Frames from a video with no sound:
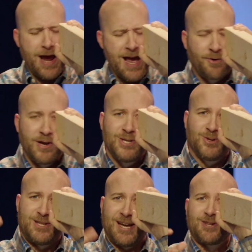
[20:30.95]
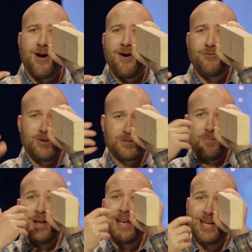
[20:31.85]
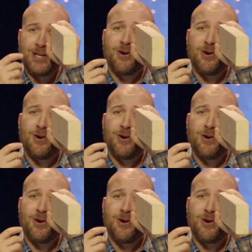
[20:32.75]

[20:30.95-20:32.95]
angry and you're ticked off and there's a plank in